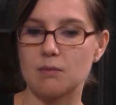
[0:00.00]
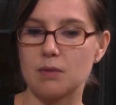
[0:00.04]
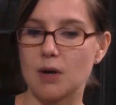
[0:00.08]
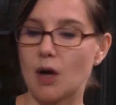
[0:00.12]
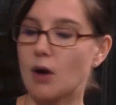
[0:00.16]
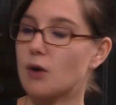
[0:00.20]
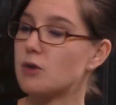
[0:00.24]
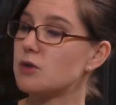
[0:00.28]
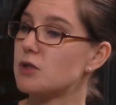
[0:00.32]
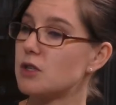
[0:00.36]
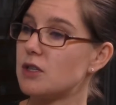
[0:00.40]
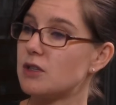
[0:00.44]

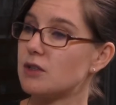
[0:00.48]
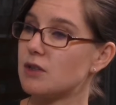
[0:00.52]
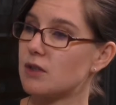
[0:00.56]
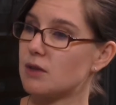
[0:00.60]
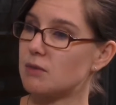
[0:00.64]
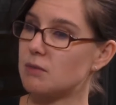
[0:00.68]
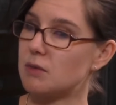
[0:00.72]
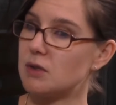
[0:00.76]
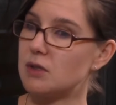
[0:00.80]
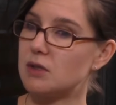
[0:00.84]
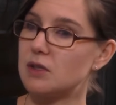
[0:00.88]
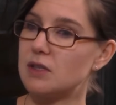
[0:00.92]
blockchain
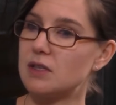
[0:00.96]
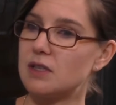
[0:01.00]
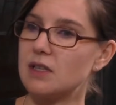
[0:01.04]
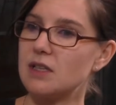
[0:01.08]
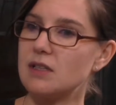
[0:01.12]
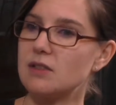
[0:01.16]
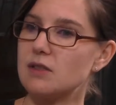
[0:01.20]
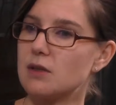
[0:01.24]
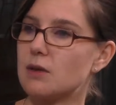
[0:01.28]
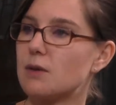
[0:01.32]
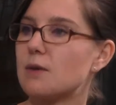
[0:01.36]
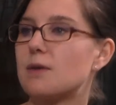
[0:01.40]

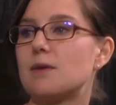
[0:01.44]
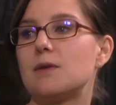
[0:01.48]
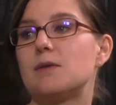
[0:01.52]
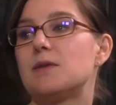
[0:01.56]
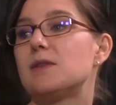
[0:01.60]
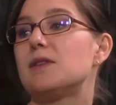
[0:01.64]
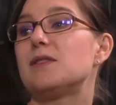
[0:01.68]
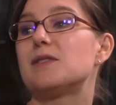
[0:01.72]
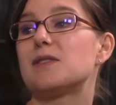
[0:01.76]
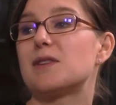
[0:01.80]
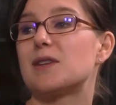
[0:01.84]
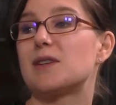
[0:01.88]
communities, although
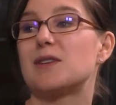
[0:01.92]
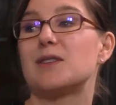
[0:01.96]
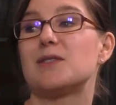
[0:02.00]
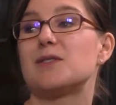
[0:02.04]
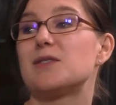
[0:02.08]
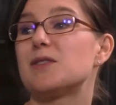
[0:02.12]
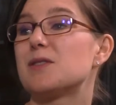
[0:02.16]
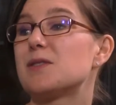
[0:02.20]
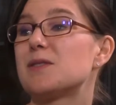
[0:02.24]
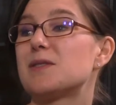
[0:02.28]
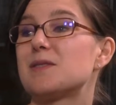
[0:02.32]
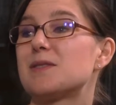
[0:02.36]
these are
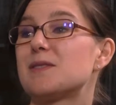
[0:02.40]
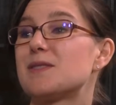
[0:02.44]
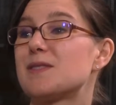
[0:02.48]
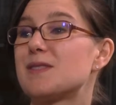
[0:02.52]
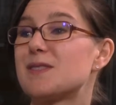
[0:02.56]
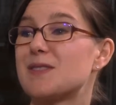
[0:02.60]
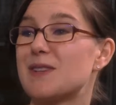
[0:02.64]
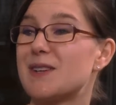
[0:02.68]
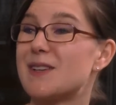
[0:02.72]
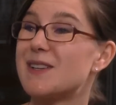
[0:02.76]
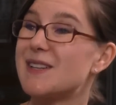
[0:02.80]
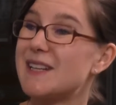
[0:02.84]
just
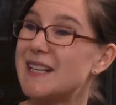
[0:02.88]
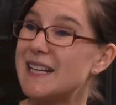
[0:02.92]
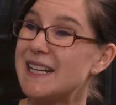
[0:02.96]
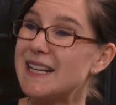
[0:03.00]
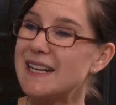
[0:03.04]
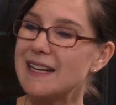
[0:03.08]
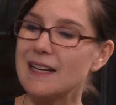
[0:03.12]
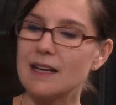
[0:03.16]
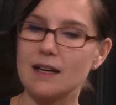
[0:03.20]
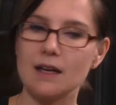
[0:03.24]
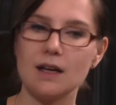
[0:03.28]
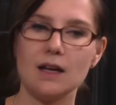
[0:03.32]

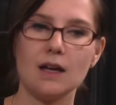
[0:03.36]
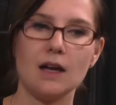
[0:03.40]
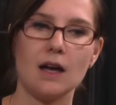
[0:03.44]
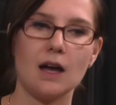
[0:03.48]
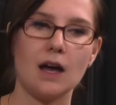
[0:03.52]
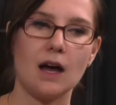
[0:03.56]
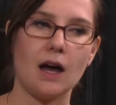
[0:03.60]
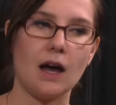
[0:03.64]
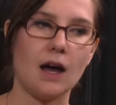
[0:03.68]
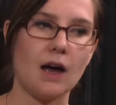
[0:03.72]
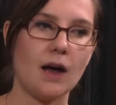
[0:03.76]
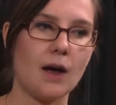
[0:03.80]
starting,
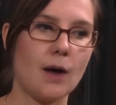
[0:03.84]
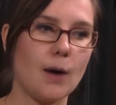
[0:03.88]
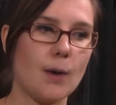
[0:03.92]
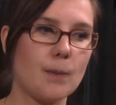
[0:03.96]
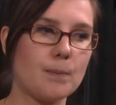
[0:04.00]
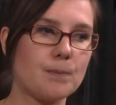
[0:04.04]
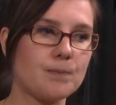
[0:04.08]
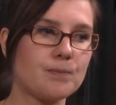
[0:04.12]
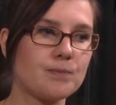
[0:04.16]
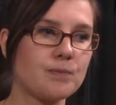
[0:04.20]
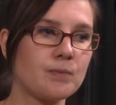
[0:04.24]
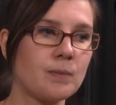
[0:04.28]

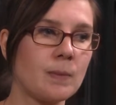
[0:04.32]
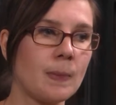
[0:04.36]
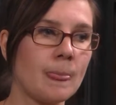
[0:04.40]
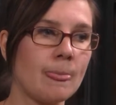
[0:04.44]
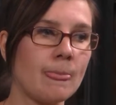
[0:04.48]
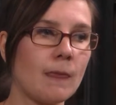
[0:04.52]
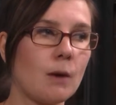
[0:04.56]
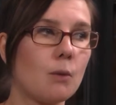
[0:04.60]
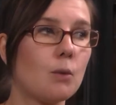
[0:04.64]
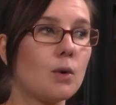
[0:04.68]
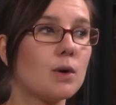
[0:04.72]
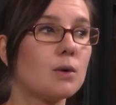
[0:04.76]

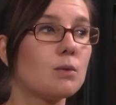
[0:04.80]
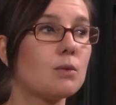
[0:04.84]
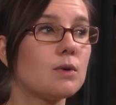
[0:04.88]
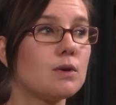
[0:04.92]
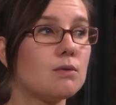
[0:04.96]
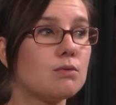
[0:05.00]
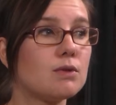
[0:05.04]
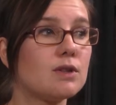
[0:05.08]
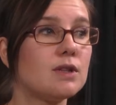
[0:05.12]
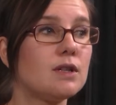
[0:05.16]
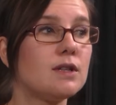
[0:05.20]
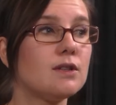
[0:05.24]
what
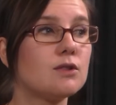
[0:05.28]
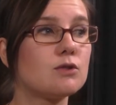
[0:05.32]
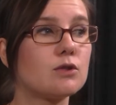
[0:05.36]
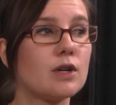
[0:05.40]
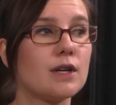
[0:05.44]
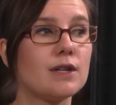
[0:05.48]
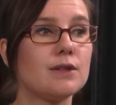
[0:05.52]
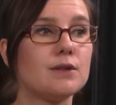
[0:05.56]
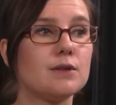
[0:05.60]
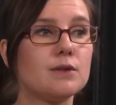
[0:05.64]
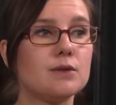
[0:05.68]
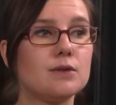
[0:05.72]
we really
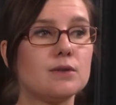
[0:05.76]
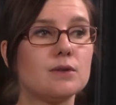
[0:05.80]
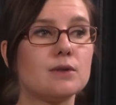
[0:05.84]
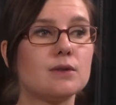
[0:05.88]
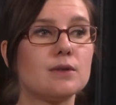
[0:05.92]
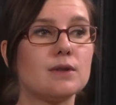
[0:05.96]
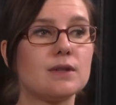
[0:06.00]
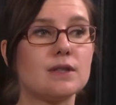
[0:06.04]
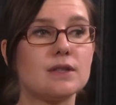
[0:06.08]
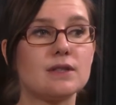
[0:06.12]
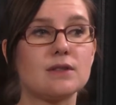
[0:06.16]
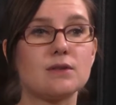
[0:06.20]
try to
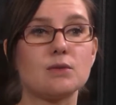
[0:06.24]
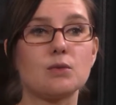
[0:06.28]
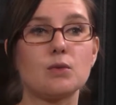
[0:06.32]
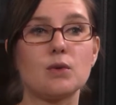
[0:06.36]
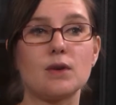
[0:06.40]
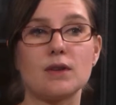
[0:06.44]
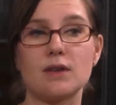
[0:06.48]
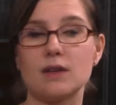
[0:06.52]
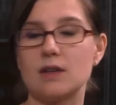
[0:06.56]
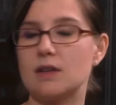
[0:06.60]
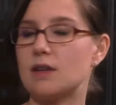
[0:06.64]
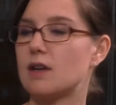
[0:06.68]
do is
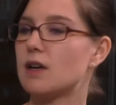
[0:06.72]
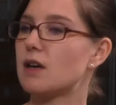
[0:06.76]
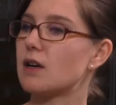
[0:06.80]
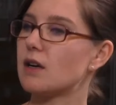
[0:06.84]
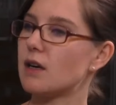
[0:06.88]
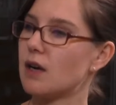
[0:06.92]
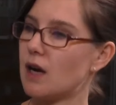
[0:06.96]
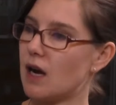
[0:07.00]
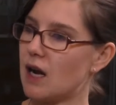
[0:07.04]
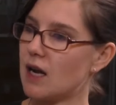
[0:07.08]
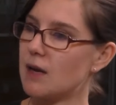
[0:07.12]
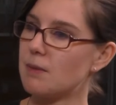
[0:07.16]
within
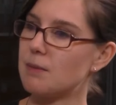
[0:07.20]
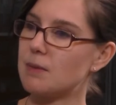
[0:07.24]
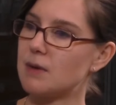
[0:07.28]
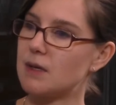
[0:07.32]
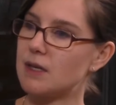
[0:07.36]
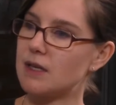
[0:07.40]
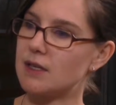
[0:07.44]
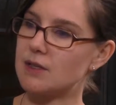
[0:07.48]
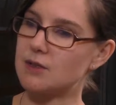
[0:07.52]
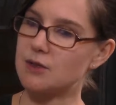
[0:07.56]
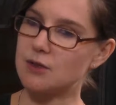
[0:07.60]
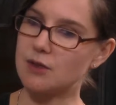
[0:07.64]
our
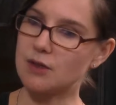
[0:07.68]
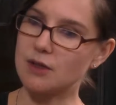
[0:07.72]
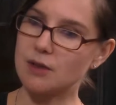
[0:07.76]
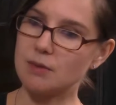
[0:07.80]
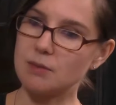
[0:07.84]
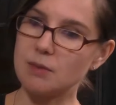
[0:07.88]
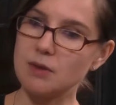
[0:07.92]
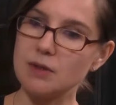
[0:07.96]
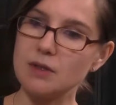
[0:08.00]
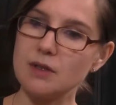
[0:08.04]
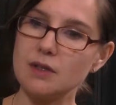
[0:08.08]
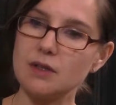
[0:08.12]
Hyperledger
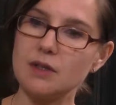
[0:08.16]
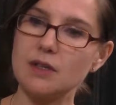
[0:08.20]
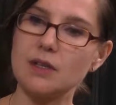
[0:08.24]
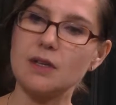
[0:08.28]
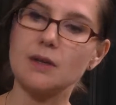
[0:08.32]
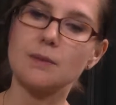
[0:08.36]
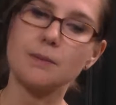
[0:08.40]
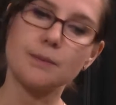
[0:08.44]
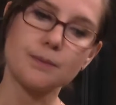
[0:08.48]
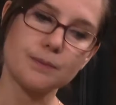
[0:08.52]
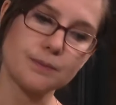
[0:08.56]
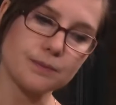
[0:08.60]

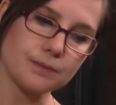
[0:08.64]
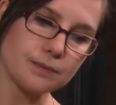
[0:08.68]
community